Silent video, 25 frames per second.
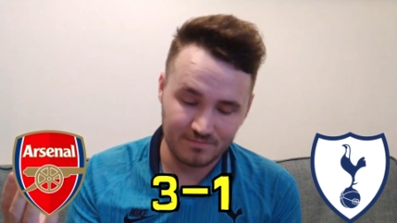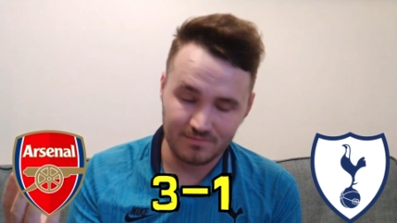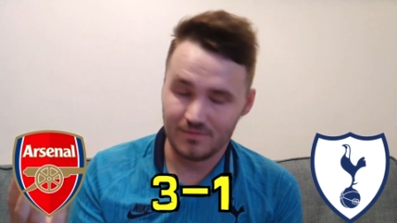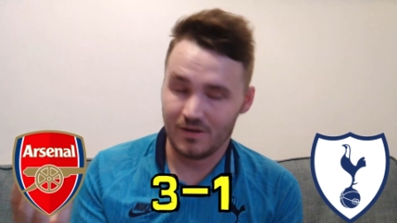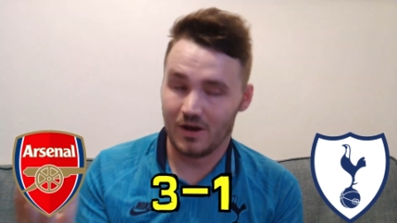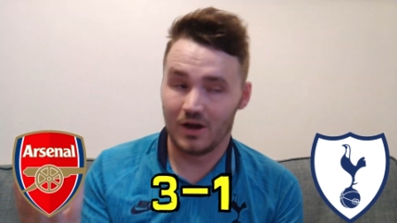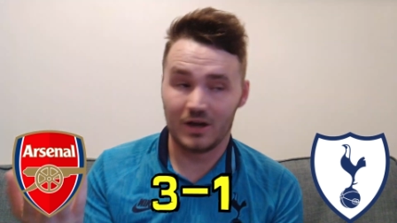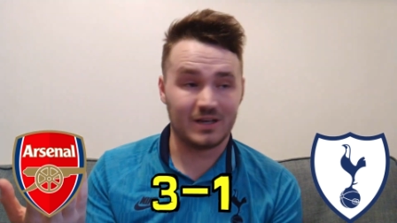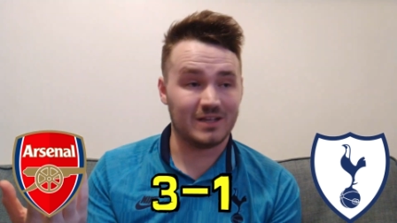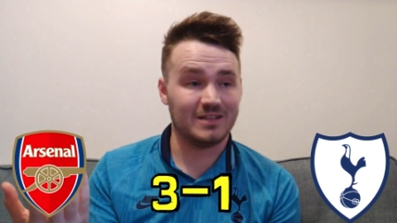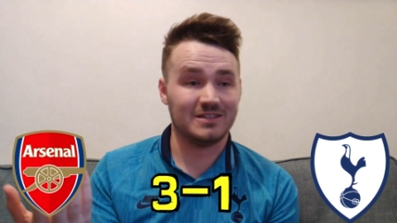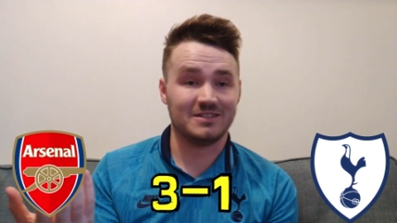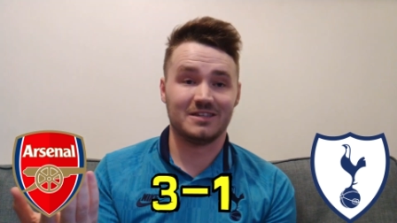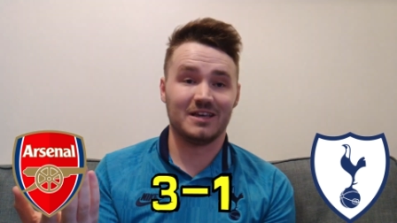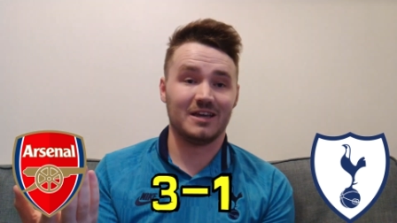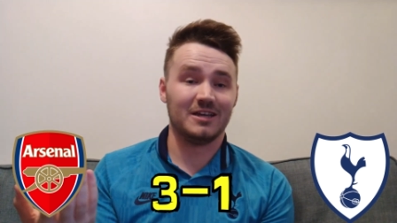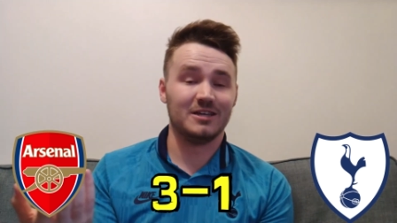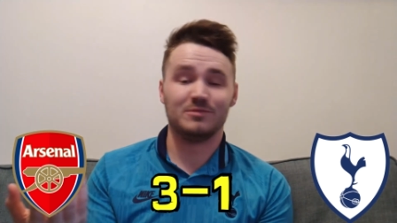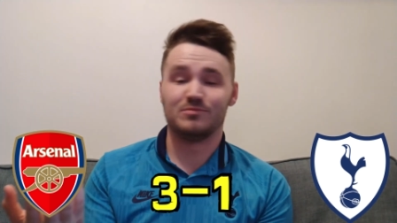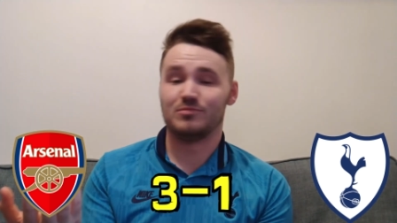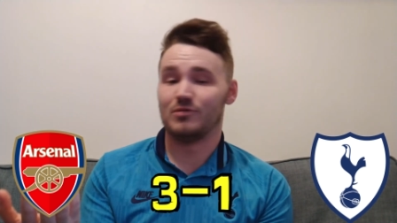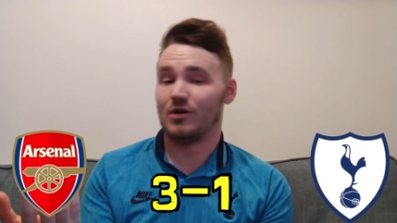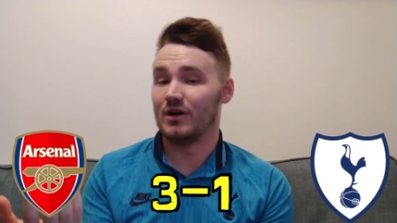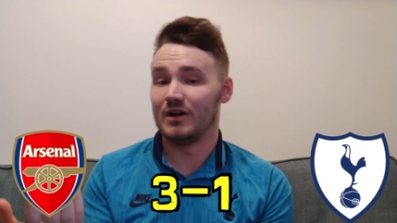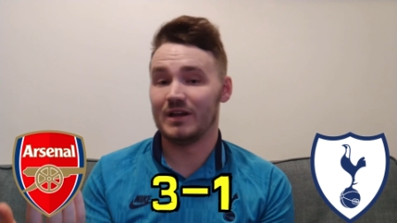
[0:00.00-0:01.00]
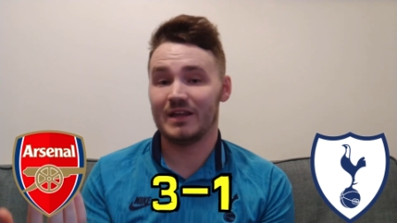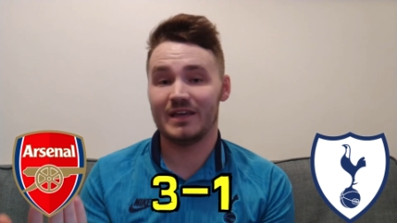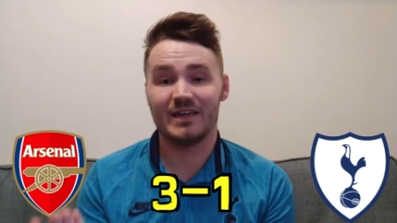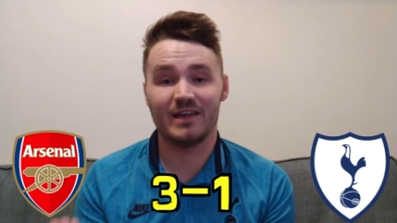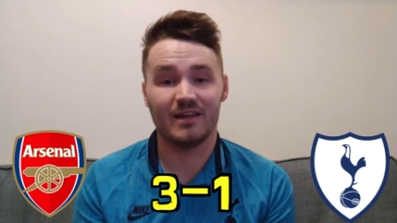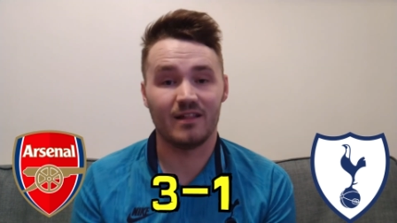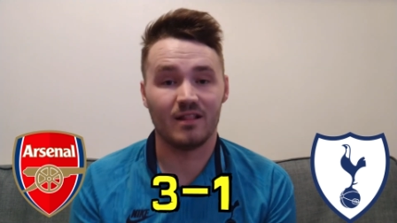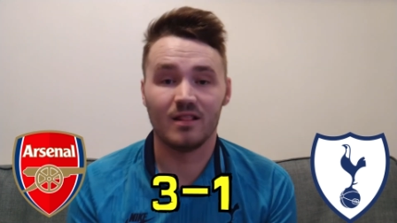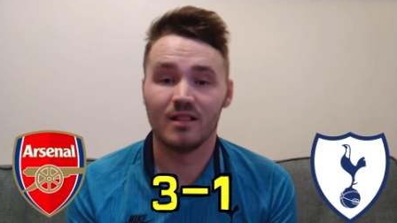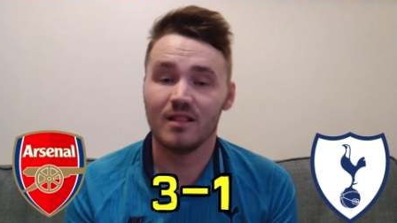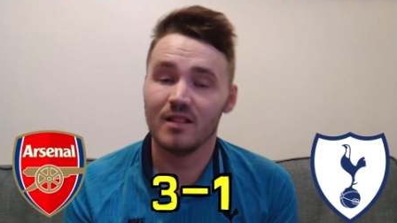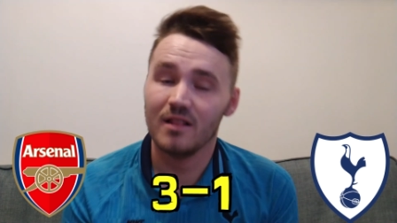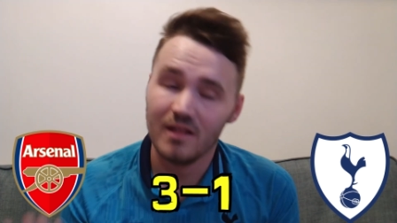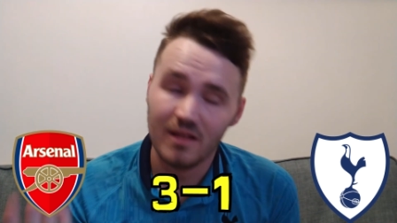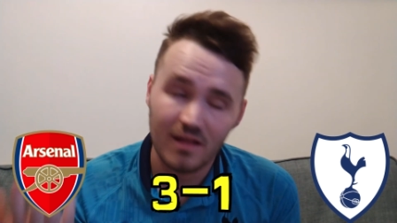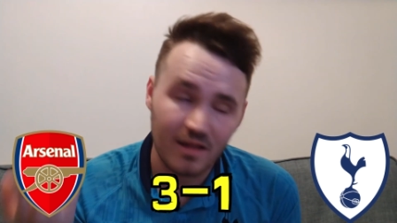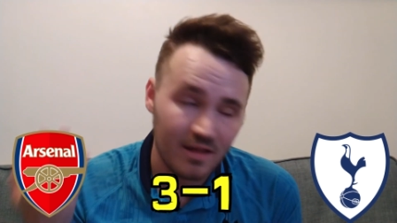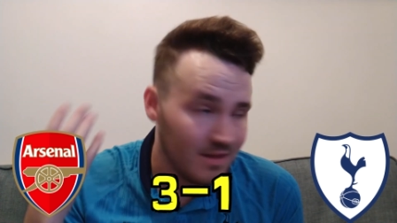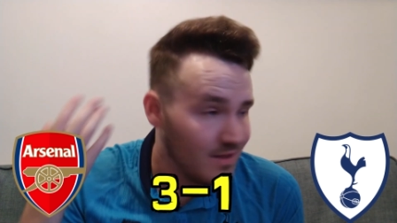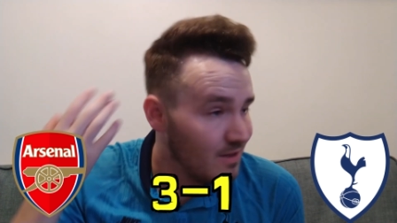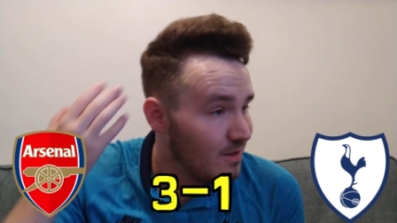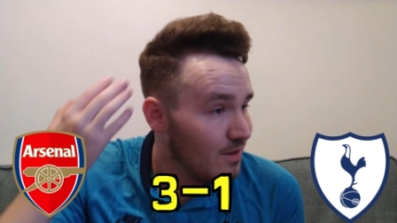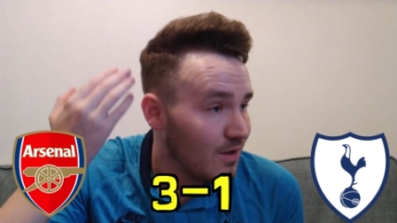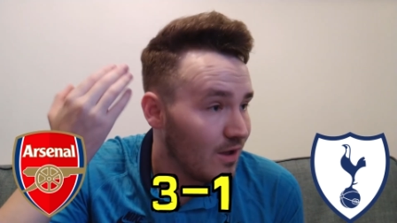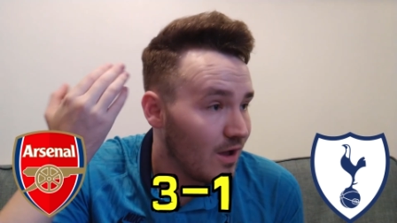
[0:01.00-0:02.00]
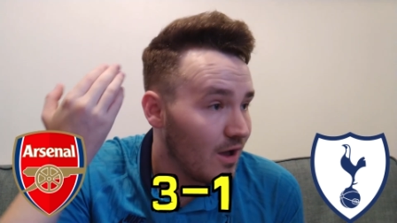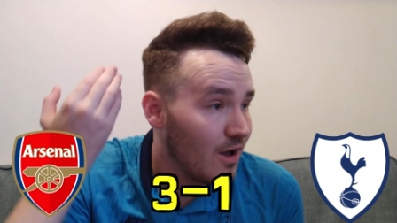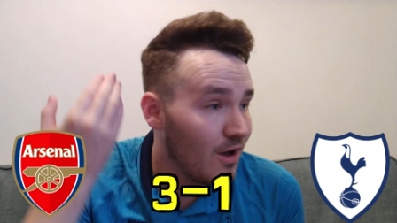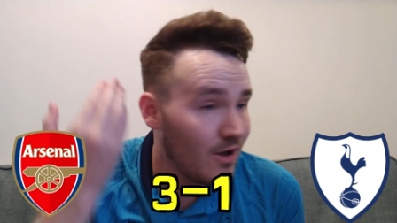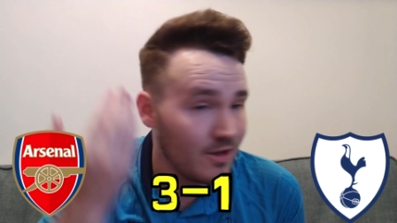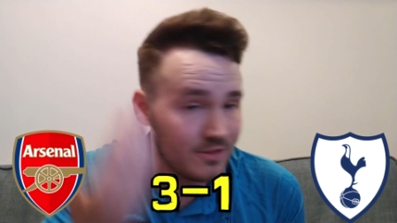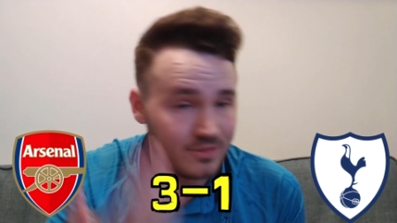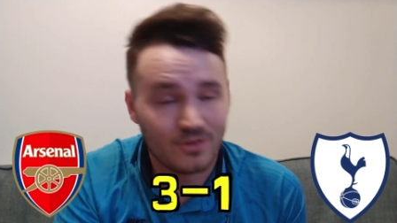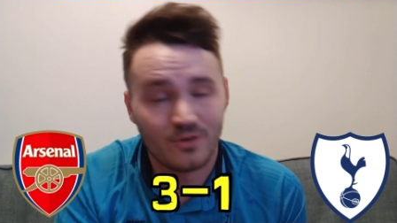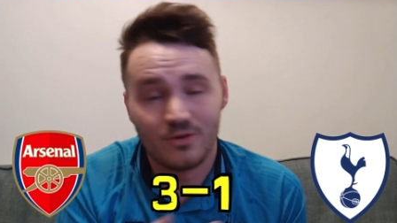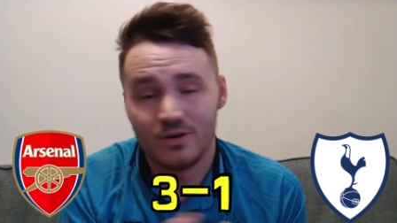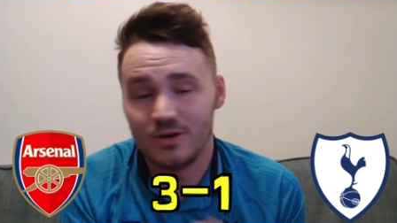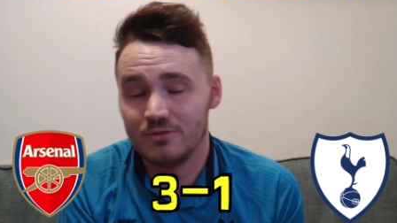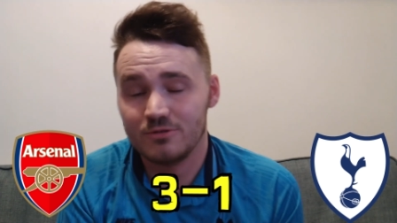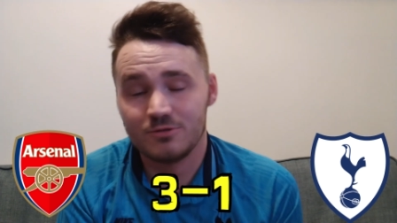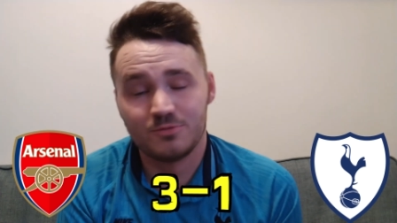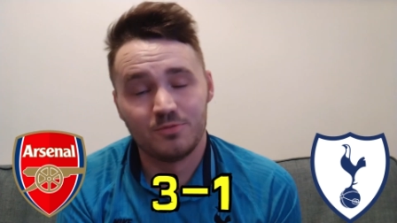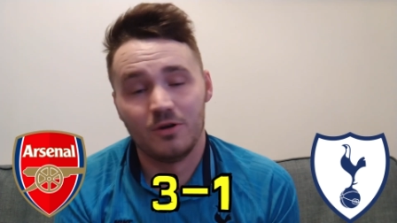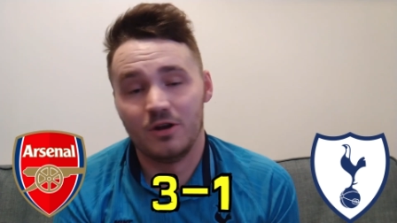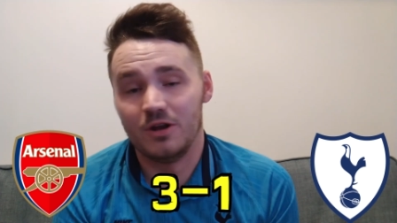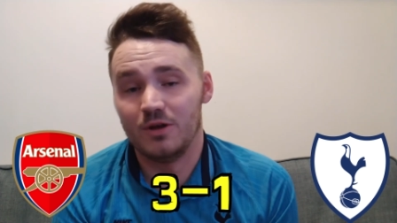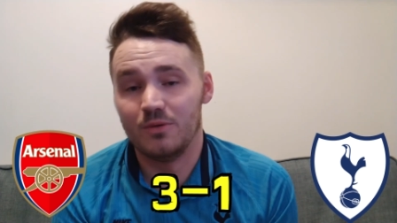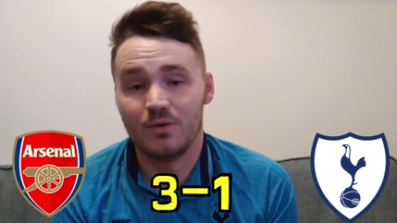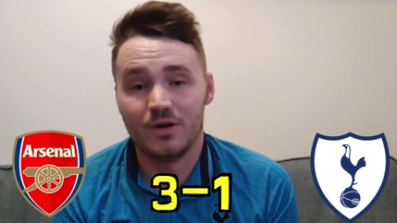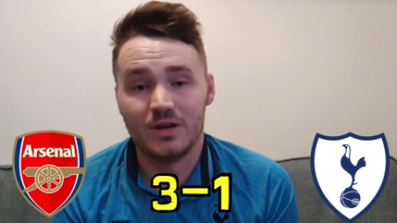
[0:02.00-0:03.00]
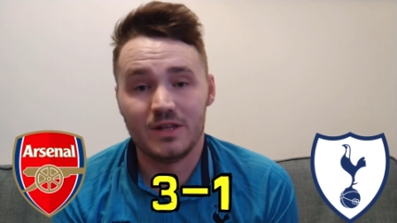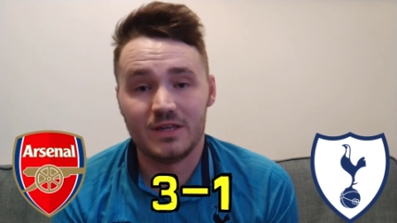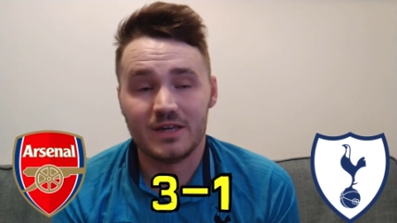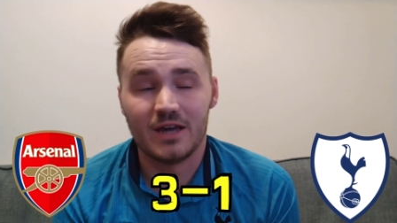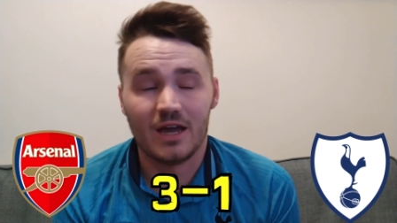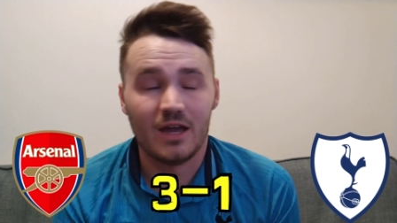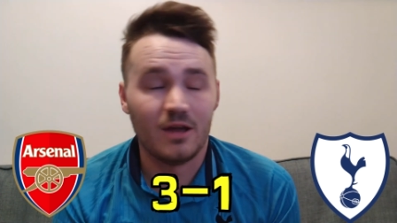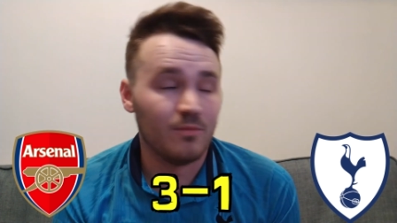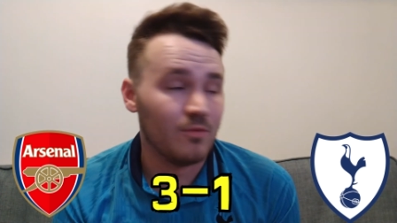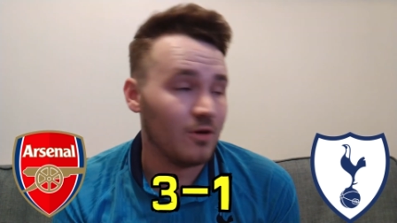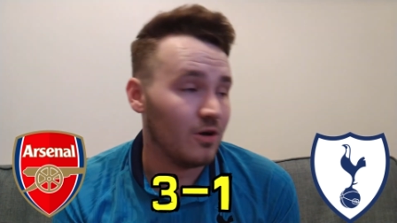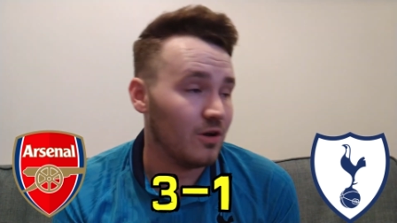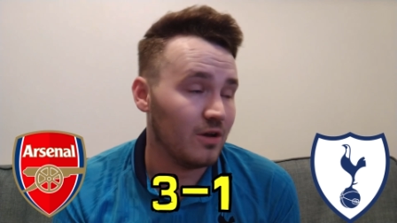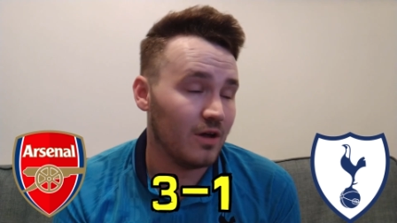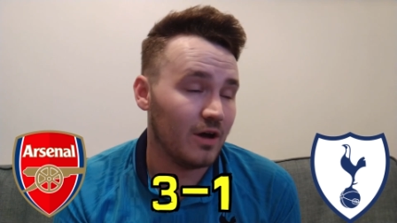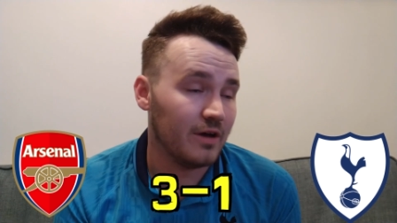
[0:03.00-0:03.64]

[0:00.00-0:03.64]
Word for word: I can say is Bryan Gil. I thought he was brilliant when he came on.